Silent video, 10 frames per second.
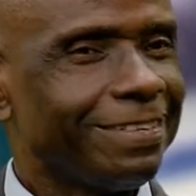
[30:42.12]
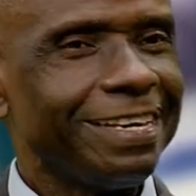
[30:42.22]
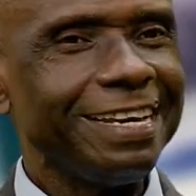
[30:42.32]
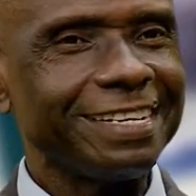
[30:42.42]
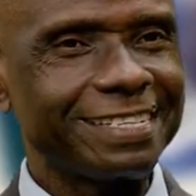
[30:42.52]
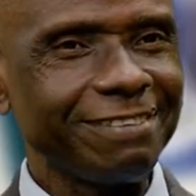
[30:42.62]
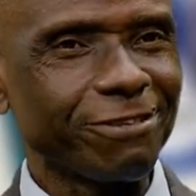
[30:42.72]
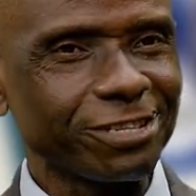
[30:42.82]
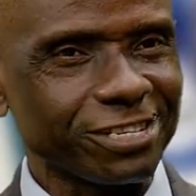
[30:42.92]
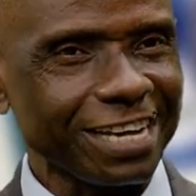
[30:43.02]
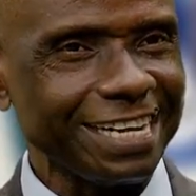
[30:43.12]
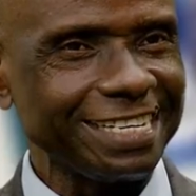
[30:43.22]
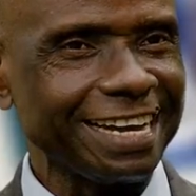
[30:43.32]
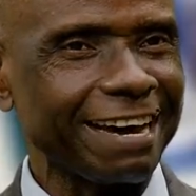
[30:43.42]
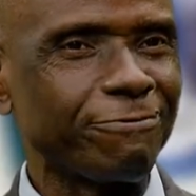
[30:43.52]
a civil society
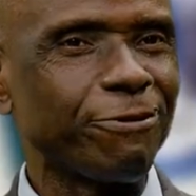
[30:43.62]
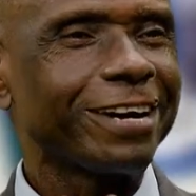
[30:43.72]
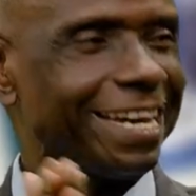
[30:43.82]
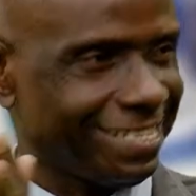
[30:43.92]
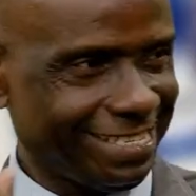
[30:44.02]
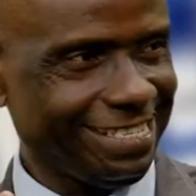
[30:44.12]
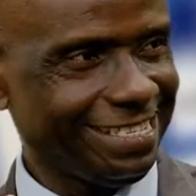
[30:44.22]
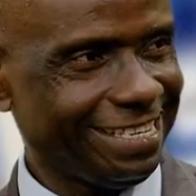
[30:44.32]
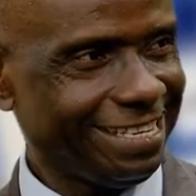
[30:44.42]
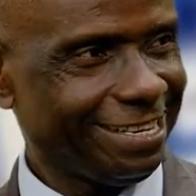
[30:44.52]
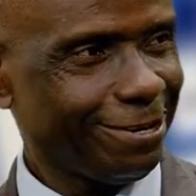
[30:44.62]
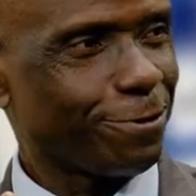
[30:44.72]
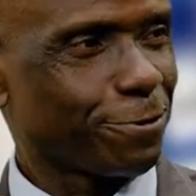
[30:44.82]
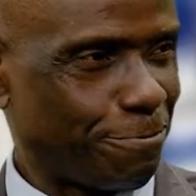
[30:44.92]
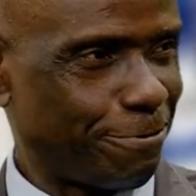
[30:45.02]
and advocacy
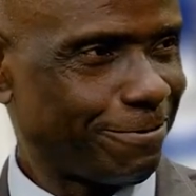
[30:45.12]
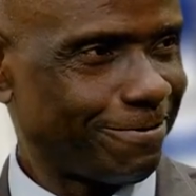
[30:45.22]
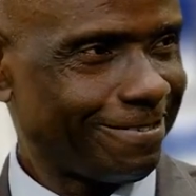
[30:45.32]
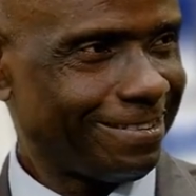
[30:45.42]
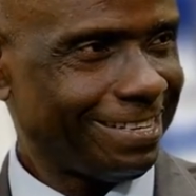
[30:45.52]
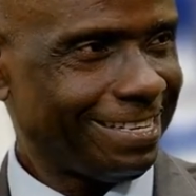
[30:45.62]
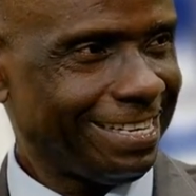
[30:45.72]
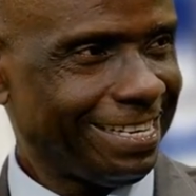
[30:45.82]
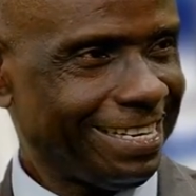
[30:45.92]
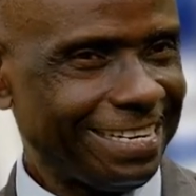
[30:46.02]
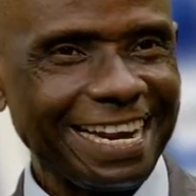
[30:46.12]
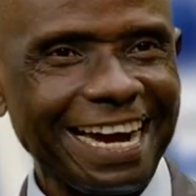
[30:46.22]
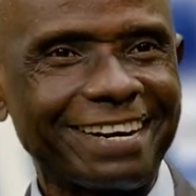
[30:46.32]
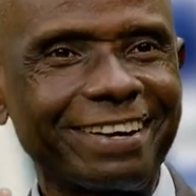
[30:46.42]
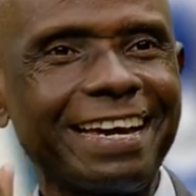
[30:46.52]
group that
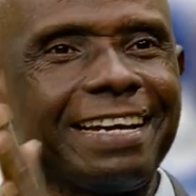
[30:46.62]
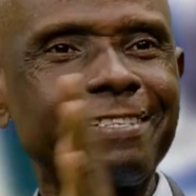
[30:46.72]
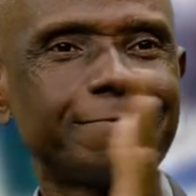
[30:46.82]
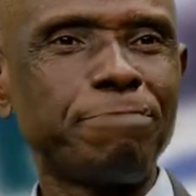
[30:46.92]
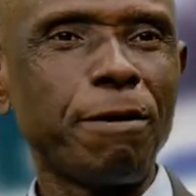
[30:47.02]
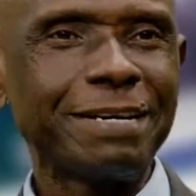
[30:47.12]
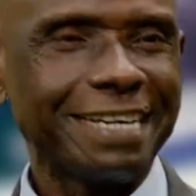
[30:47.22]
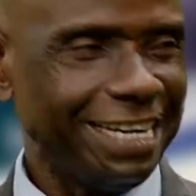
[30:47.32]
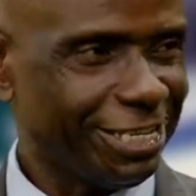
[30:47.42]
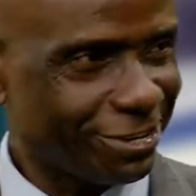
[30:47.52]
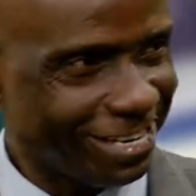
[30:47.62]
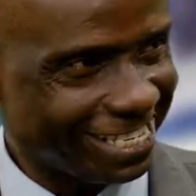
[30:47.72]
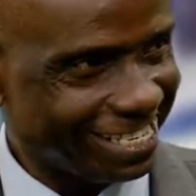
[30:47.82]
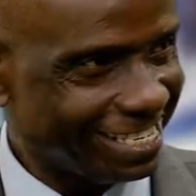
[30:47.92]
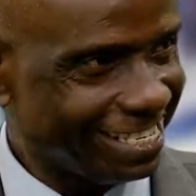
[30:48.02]
aggregates public
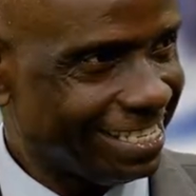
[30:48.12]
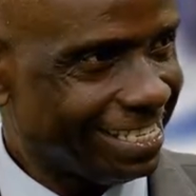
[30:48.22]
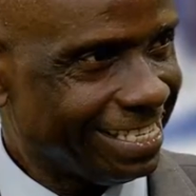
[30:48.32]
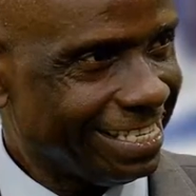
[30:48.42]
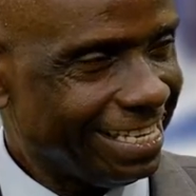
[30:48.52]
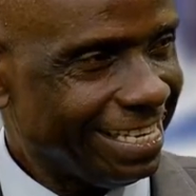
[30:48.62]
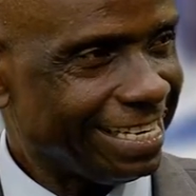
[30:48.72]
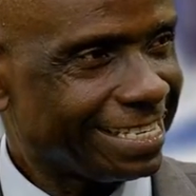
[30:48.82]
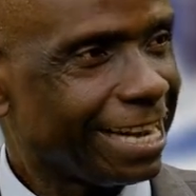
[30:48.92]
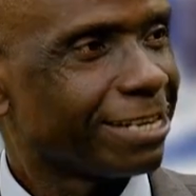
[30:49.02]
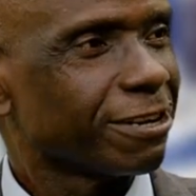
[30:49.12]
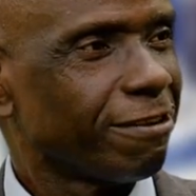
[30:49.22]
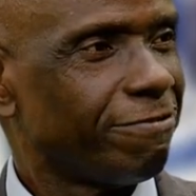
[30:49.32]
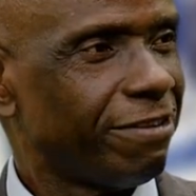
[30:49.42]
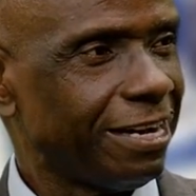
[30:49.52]
interest in terms
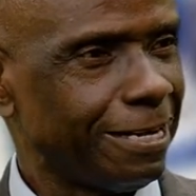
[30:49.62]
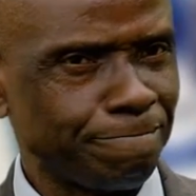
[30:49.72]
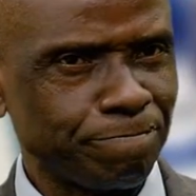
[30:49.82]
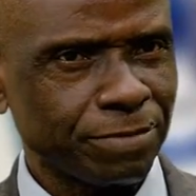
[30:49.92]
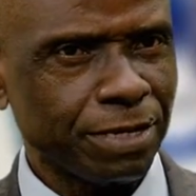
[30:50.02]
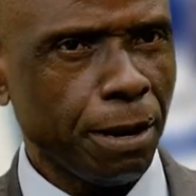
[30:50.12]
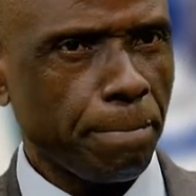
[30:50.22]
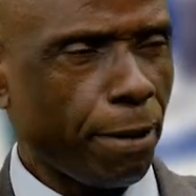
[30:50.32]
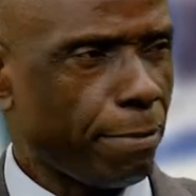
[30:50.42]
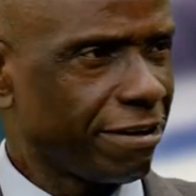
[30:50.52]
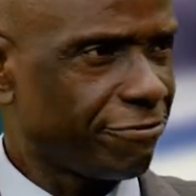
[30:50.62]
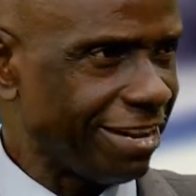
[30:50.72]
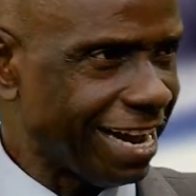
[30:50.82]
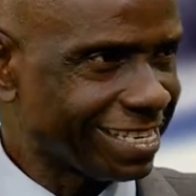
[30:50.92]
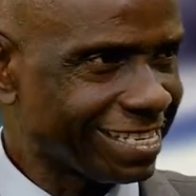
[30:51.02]
of public
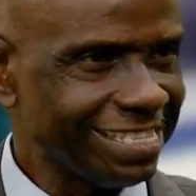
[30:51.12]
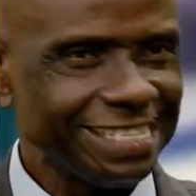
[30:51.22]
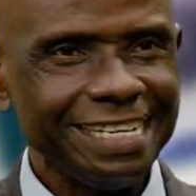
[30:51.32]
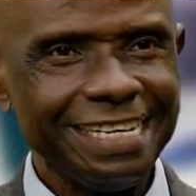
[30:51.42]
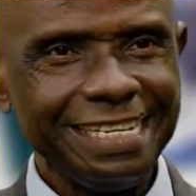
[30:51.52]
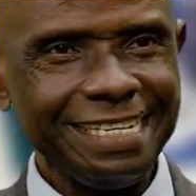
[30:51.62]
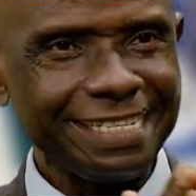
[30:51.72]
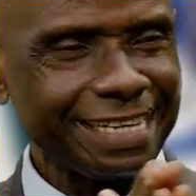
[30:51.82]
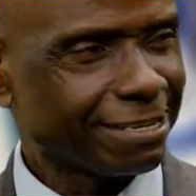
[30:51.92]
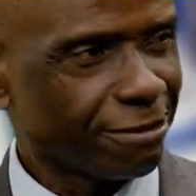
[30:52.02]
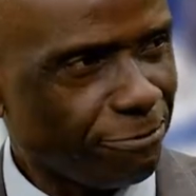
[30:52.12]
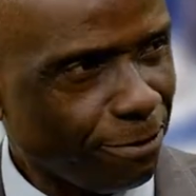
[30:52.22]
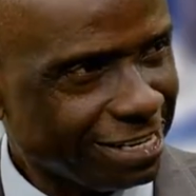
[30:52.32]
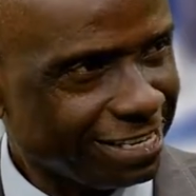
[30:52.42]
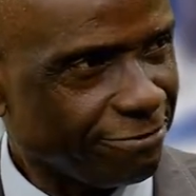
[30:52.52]
financing, in terms of
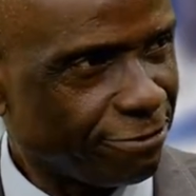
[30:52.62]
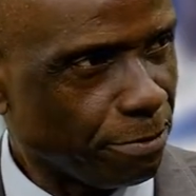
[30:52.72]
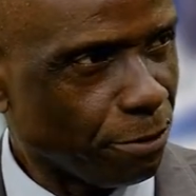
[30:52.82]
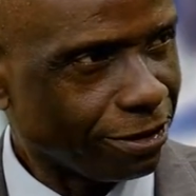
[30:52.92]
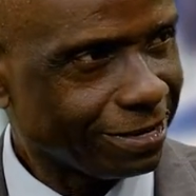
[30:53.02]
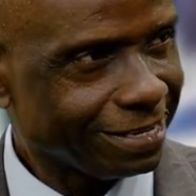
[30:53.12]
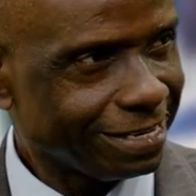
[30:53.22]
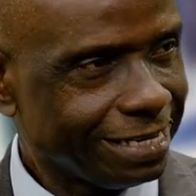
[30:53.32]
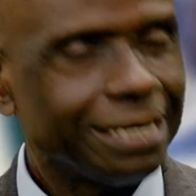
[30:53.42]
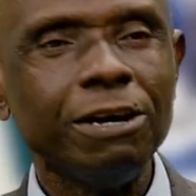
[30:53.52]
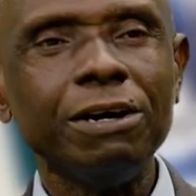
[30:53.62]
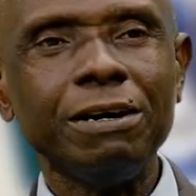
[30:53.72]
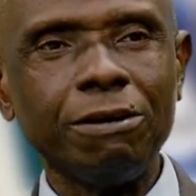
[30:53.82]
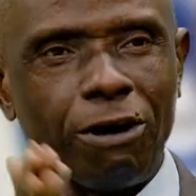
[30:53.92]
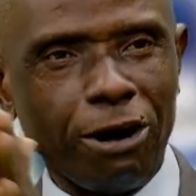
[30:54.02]
policy framework.
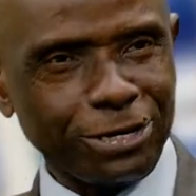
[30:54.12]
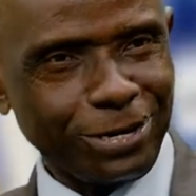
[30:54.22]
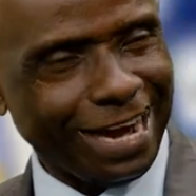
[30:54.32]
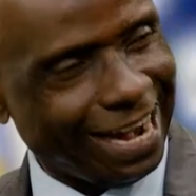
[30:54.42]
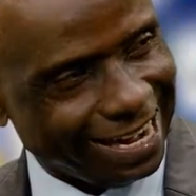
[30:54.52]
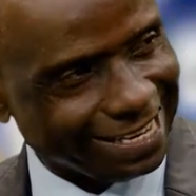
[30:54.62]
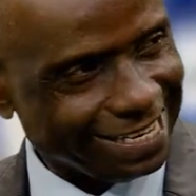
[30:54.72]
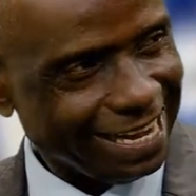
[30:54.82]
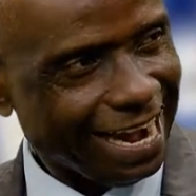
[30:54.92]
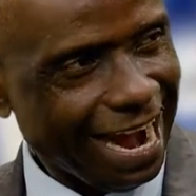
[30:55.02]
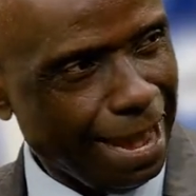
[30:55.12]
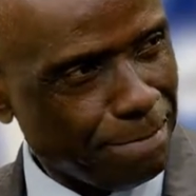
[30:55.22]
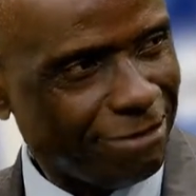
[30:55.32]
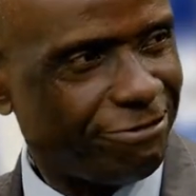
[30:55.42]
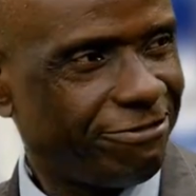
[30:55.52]
On the other hand, the
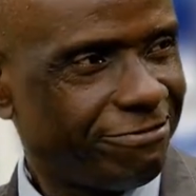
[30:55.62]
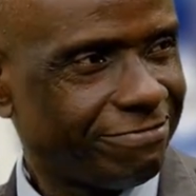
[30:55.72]
IMF